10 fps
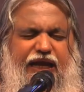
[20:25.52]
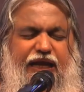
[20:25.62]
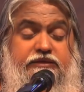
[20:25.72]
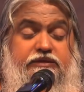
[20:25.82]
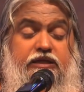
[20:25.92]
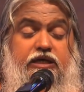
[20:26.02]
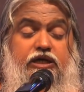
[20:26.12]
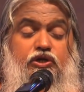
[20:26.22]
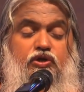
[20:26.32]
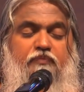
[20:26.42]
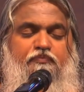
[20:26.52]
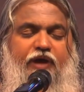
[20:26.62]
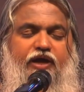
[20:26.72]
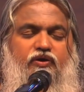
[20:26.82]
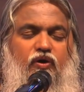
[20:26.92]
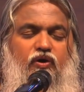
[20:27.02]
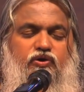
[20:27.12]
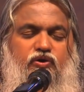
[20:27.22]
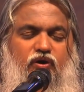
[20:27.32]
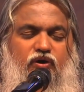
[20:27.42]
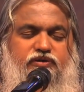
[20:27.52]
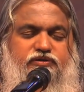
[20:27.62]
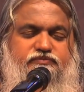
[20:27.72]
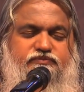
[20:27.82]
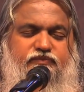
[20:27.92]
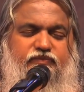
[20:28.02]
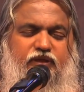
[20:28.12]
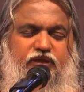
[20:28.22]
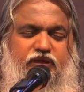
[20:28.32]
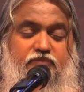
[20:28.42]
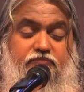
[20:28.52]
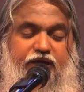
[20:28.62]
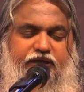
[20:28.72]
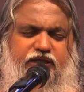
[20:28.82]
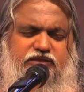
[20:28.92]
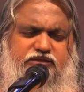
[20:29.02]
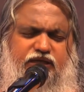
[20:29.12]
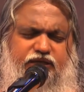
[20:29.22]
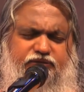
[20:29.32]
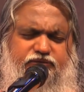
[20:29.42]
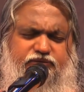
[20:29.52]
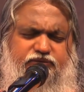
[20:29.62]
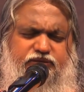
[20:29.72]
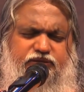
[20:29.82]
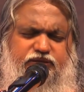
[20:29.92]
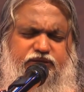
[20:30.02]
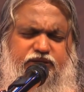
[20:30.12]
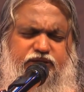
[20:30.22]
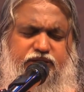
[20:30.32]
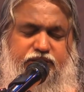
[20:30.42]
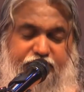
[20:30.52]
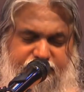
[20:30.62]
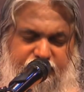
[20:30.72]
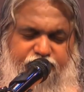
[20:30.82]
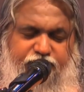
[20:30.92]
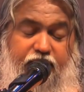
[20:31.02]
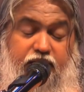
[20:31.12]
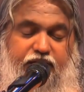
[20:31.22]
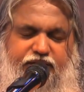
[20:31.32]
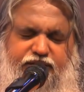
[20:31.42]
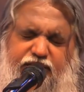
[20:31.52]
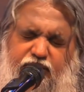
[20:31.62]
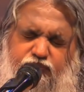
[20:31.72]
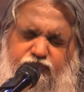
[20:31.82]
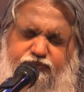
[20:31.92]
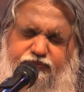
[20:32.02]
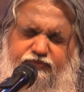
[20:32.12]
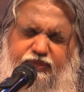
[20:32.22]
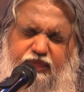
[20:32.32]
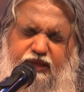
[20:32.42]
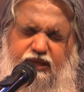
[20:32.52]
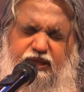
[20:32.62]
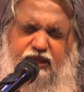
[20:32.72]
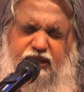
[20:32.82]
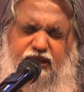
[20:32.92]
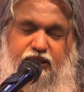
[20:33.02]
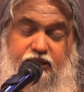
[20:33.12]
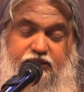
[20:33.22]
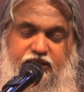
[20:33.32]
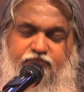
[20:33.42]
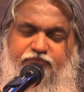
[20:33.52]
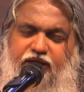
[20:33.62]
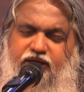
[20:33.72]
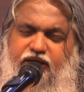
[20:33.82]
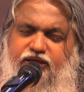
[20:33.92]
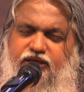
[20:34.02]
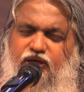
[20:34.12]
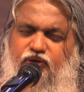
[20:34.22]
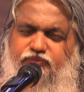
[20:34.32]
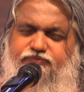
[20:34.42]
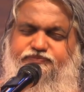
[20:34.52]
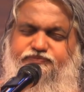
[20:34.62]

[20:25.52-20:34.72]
and turned your back on God. My dear son, return back right now. Return back right now.